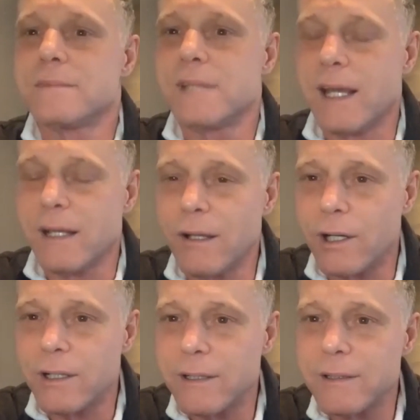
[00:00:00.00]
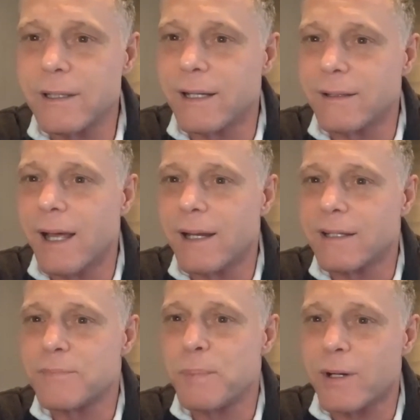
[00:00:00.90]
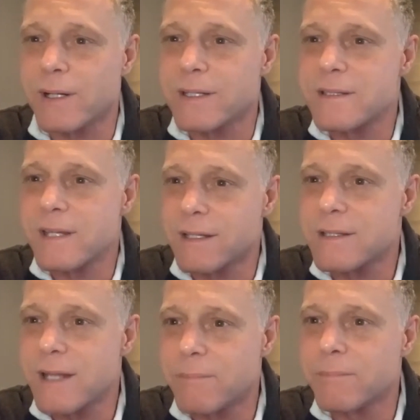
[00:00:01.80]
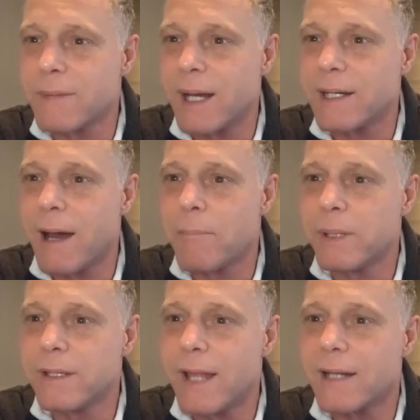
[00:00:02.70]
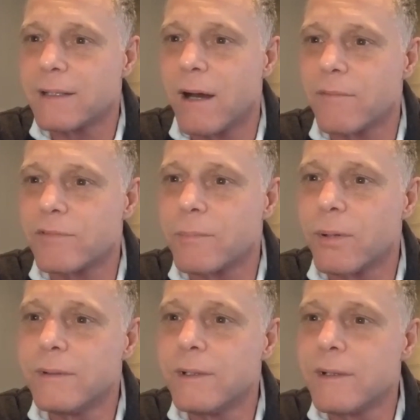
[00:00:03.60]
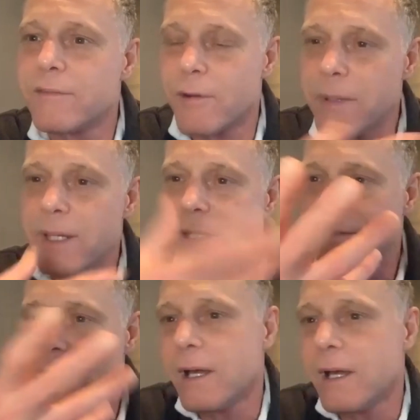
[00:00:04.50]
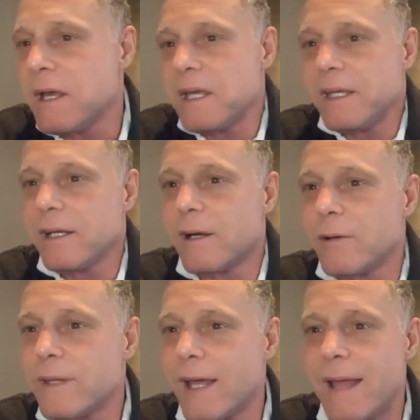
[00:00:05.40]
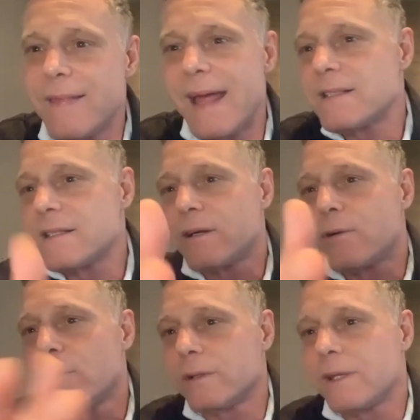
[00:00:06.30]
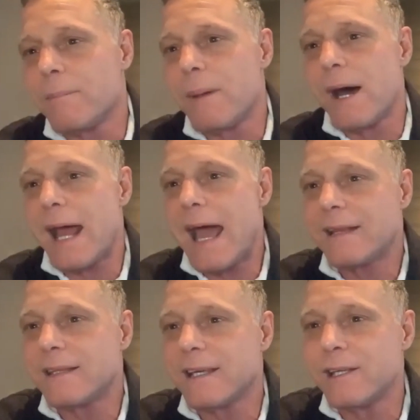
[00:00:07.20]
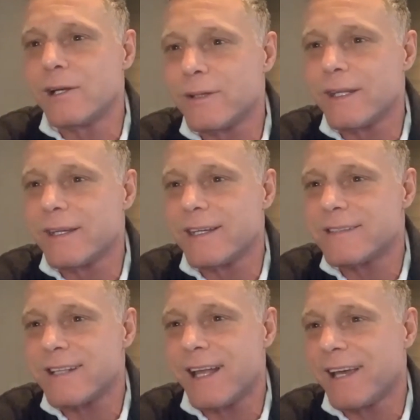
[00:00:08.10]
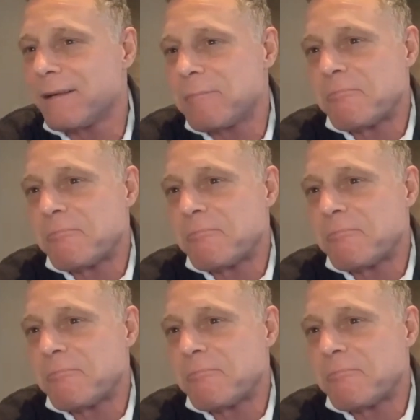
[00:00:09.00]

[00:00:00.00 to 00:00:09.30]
take a look and experience things that might not be that comfortable for me. So, you know, and that's the cool thing about acting. You know, it's like